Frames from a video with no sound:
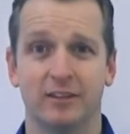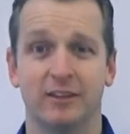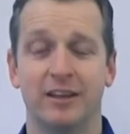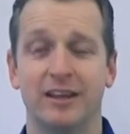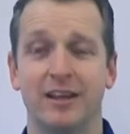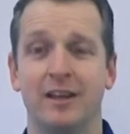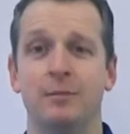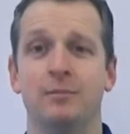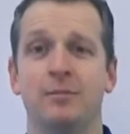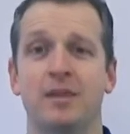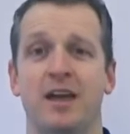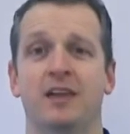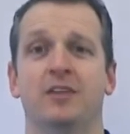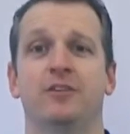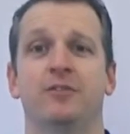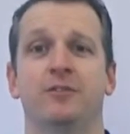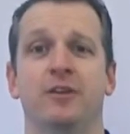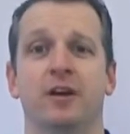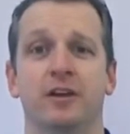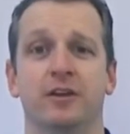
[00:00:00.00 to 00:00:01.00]
To him,
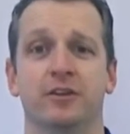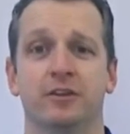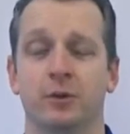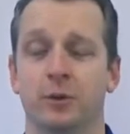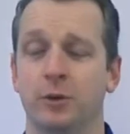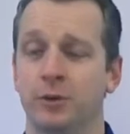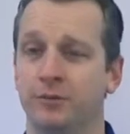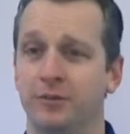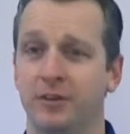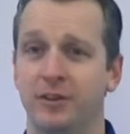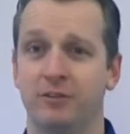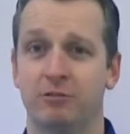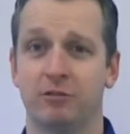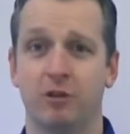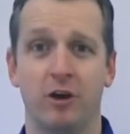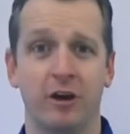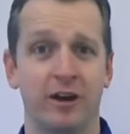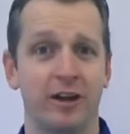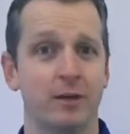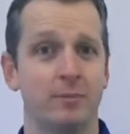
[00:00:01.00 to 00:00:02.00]
that's fun. So if he's
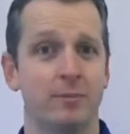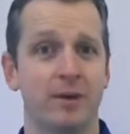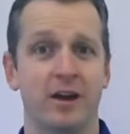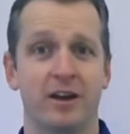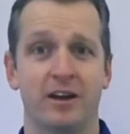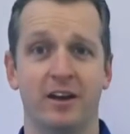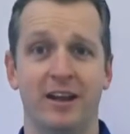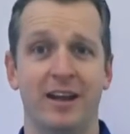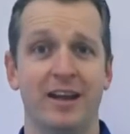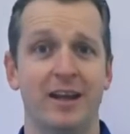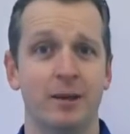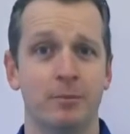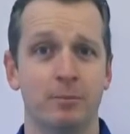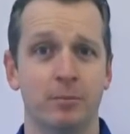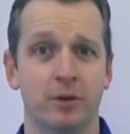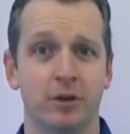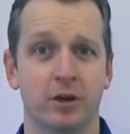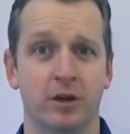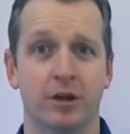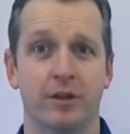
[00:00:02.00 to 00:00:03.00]
writing about a
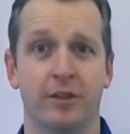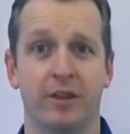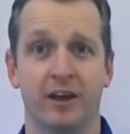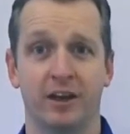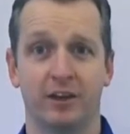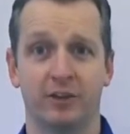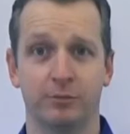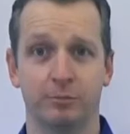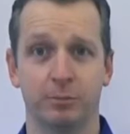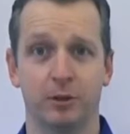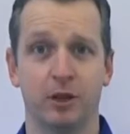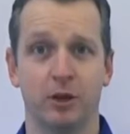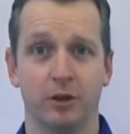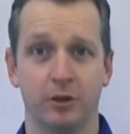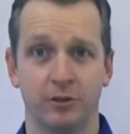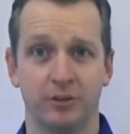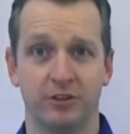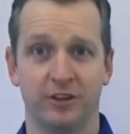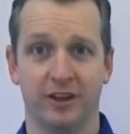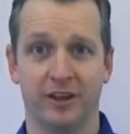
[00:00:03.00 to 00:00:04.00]
hamburger that
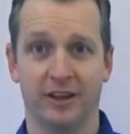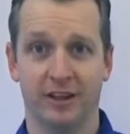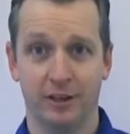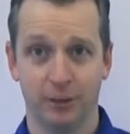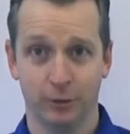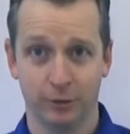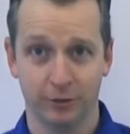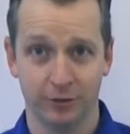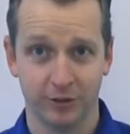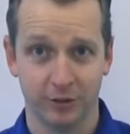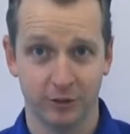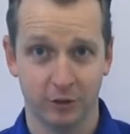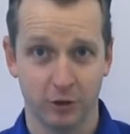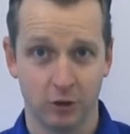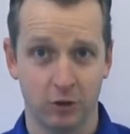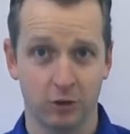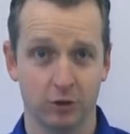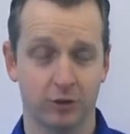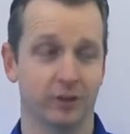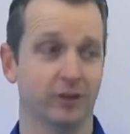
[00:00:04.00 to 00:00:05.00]
explodes and it kills a
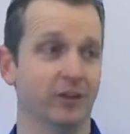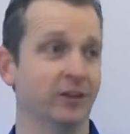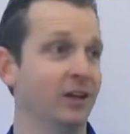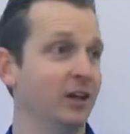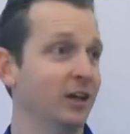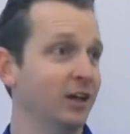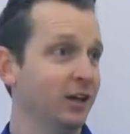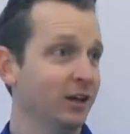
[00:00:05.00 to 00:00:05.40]
dog and